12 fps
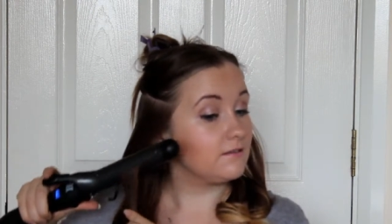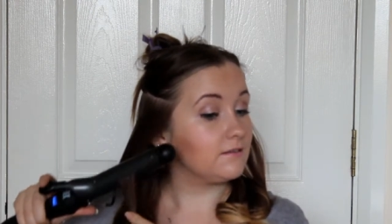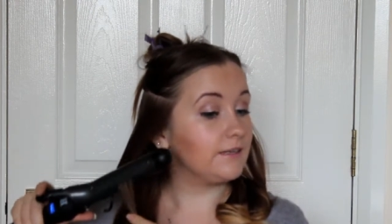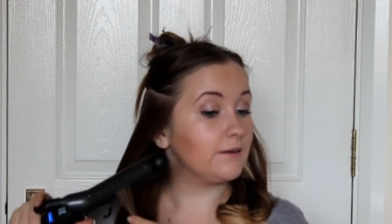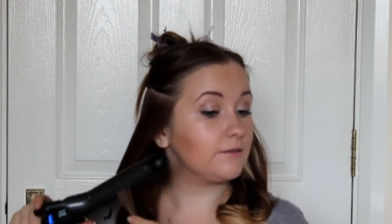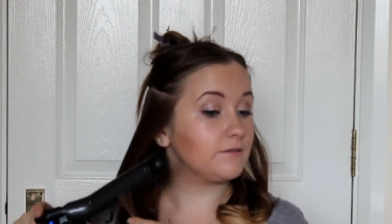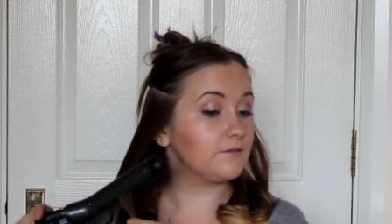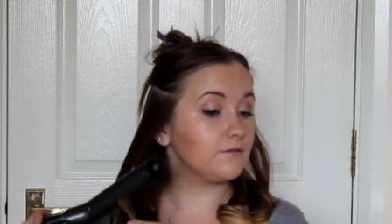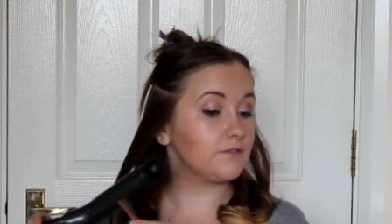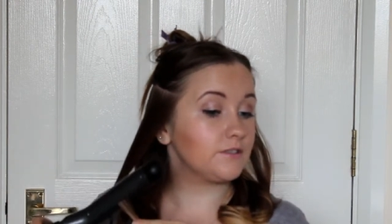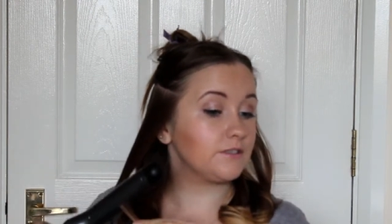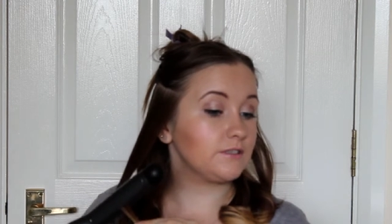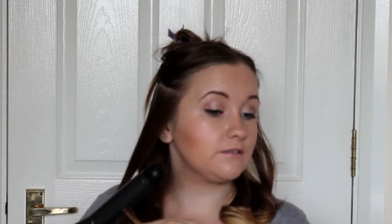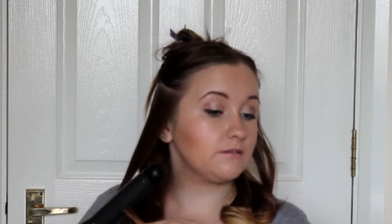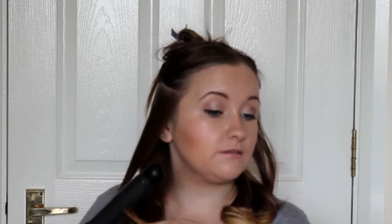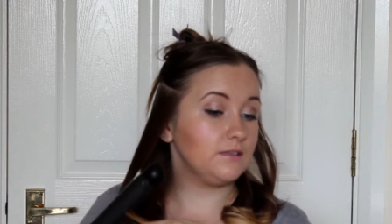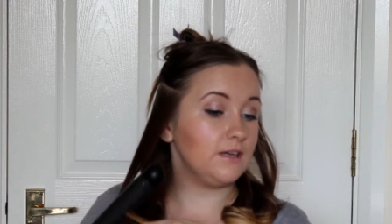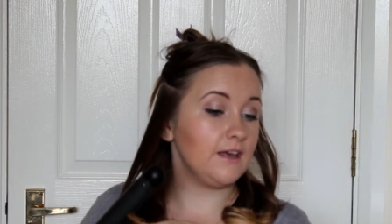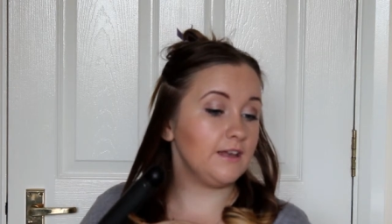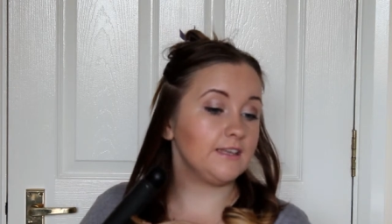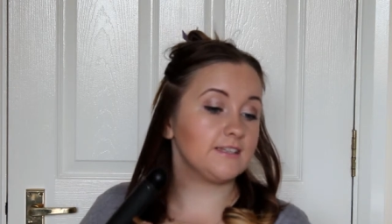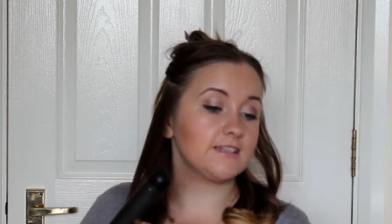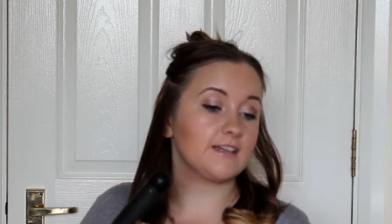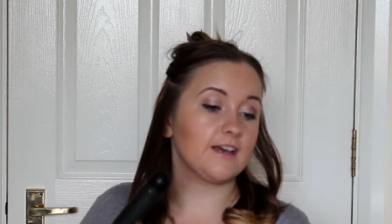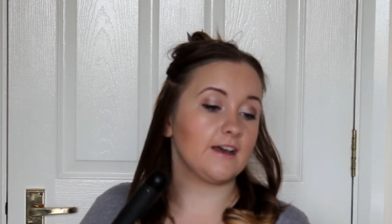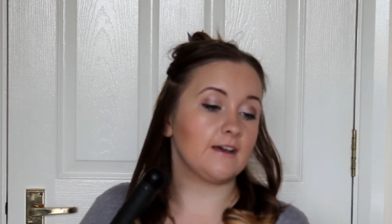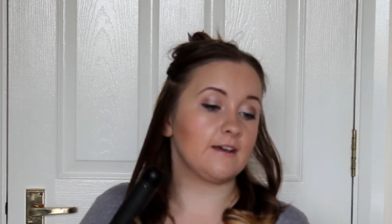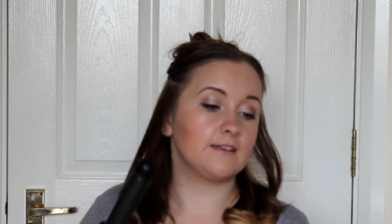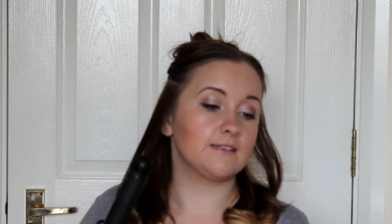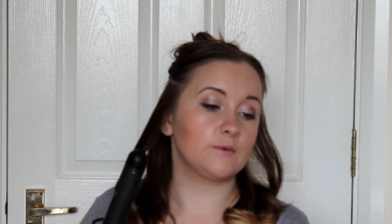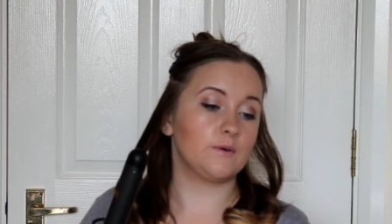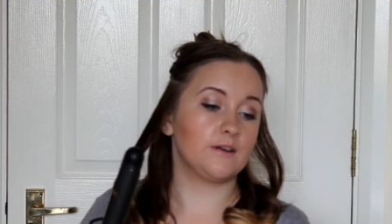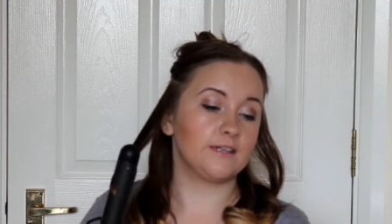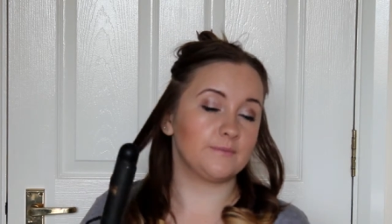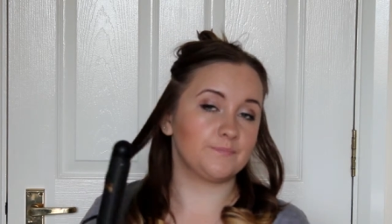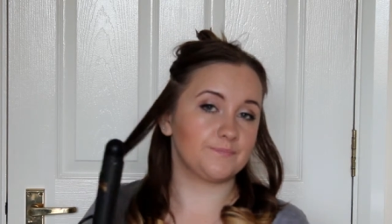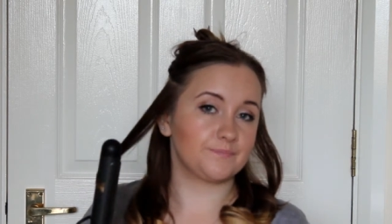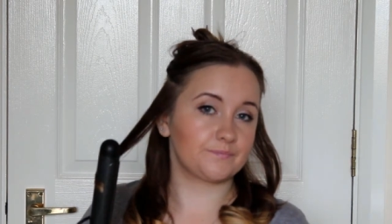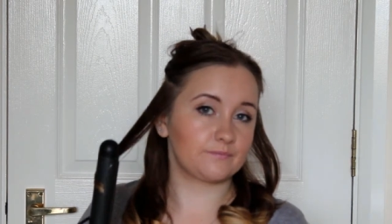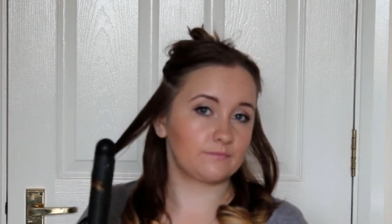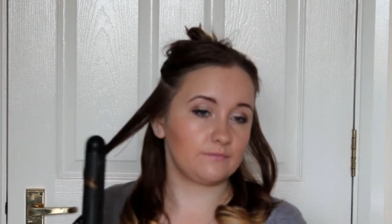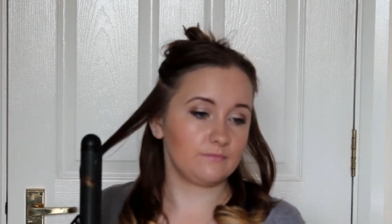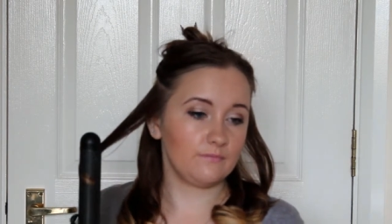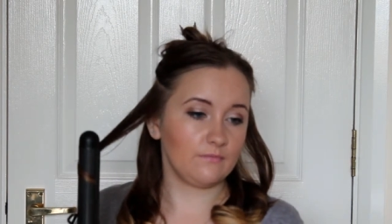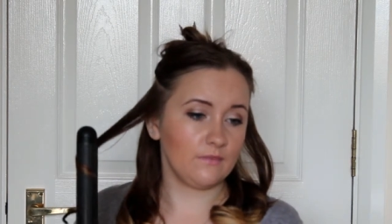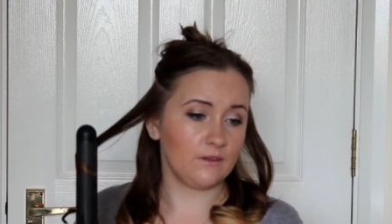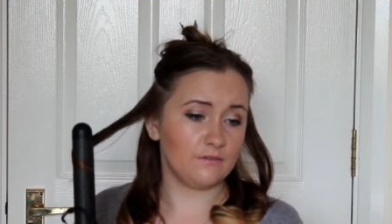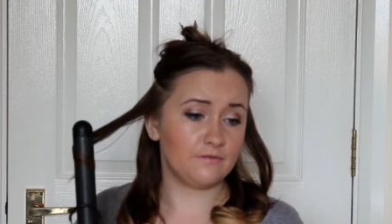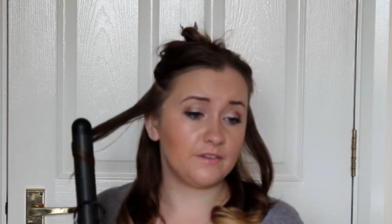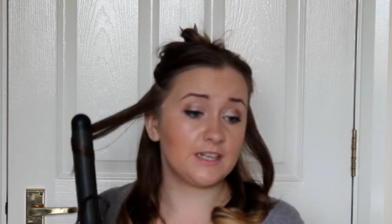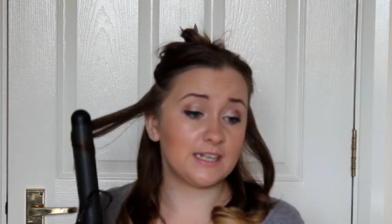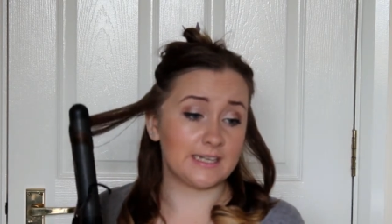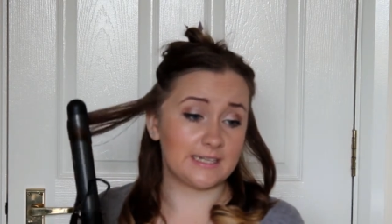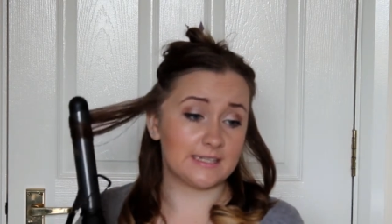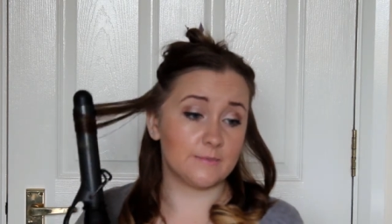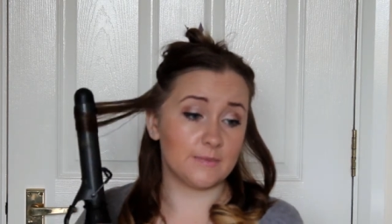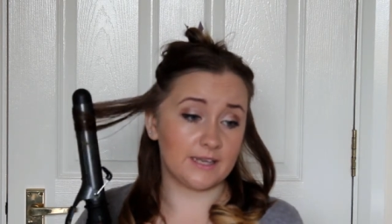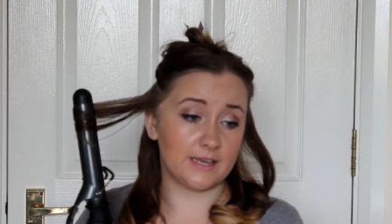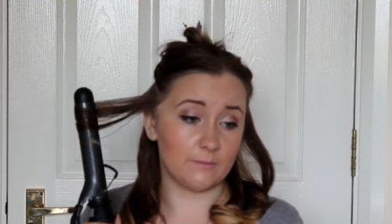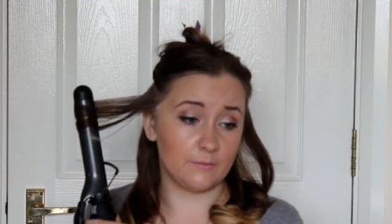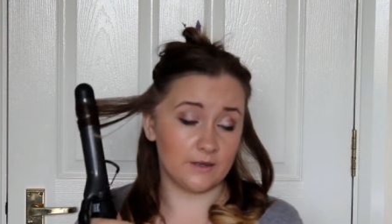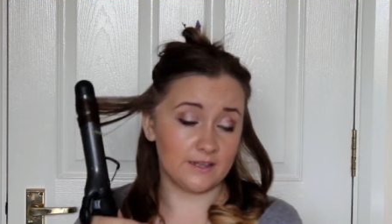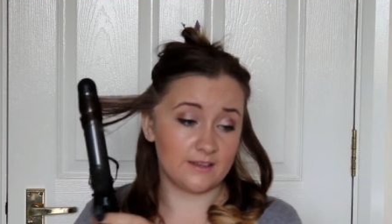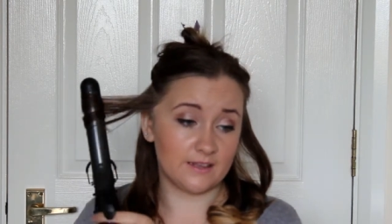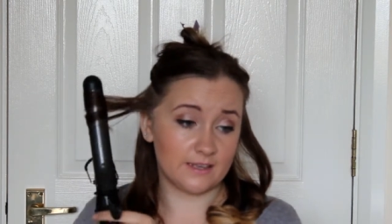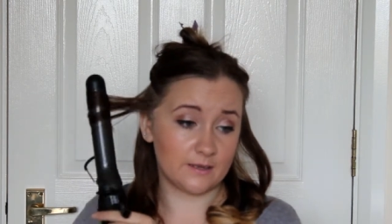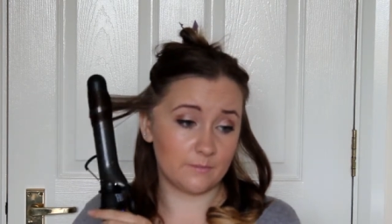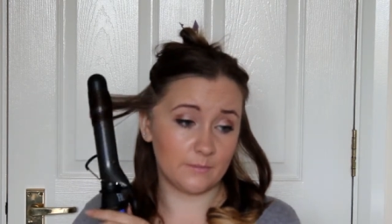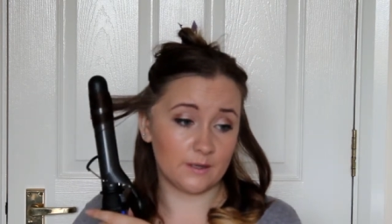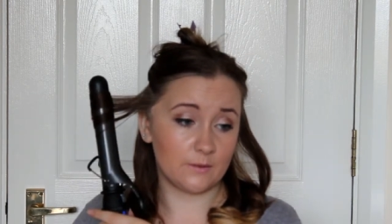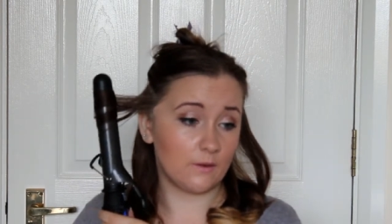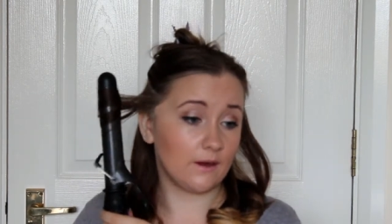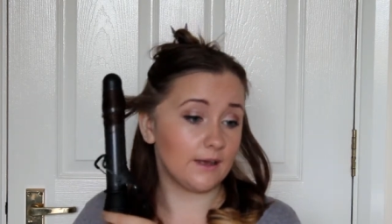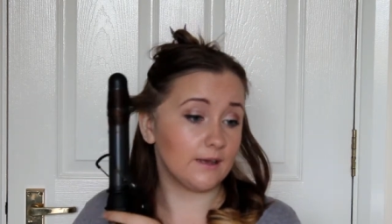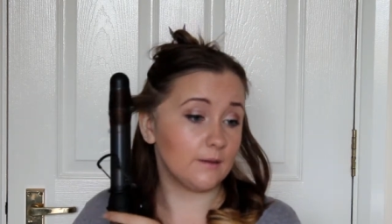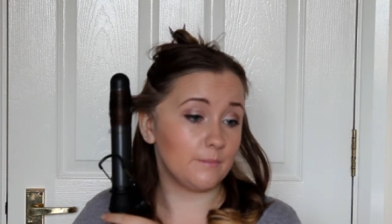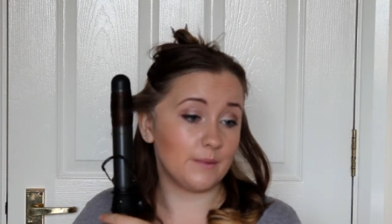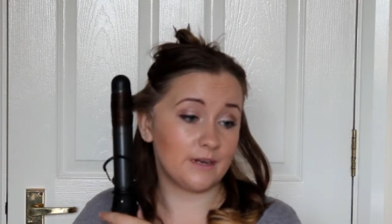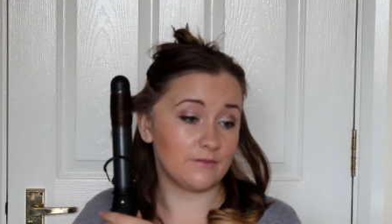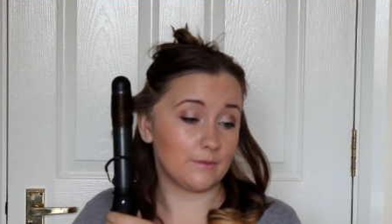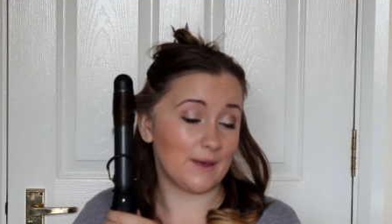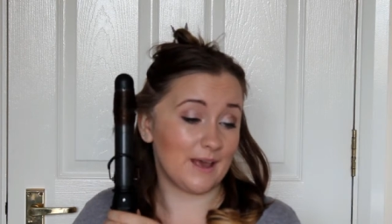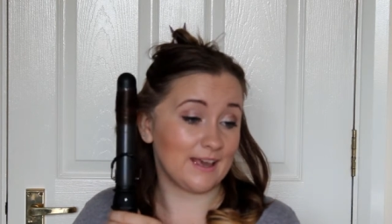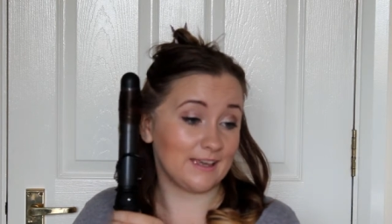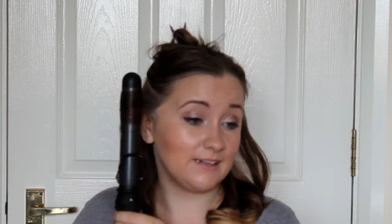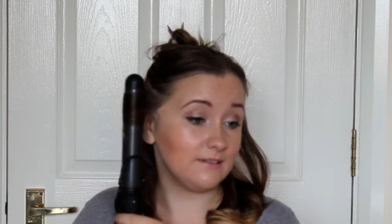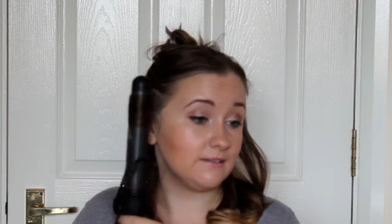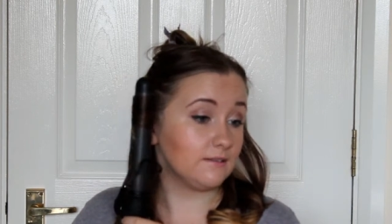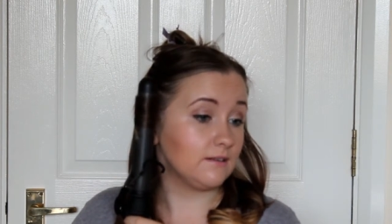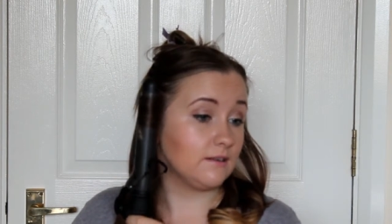Now learning to curl is quite fiddly to begin with. It can be quite a bit of a pain.